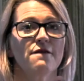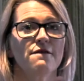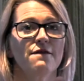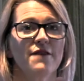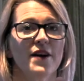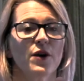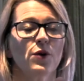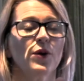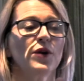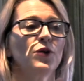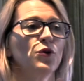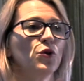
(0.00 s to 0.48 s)

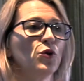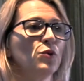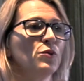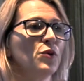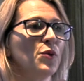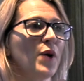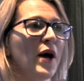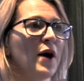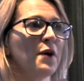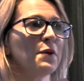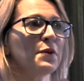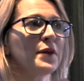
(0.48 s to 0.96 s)
very
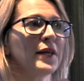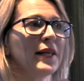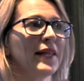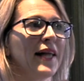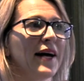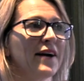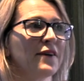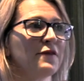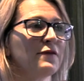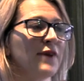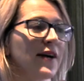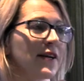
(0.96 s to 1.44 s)
normal, healthy
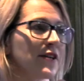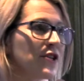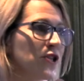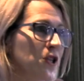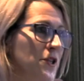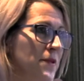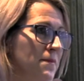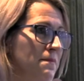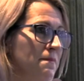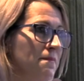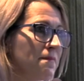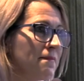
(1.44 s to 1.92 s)
lung
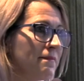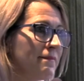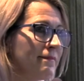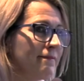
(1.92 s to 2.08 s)
function?